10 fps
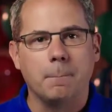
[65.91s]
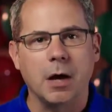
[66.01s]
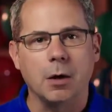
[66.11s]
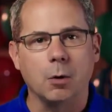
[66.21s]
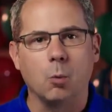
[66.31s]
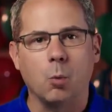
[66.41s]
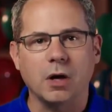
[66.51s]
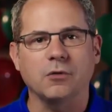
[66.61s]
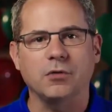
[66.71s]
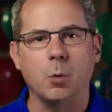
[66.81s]
But
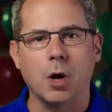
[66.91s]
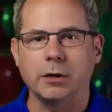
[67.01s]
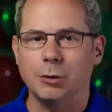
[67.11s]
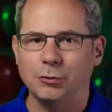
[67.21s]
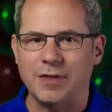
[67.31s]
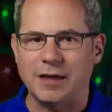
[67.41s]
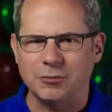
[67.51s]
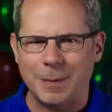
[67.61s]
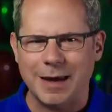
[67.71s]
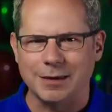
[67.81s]
what if you want to use that
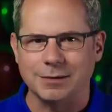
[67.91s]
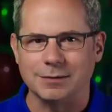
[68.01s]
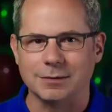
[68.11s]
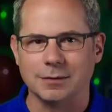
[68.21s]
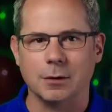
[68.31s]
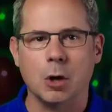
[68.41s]
space?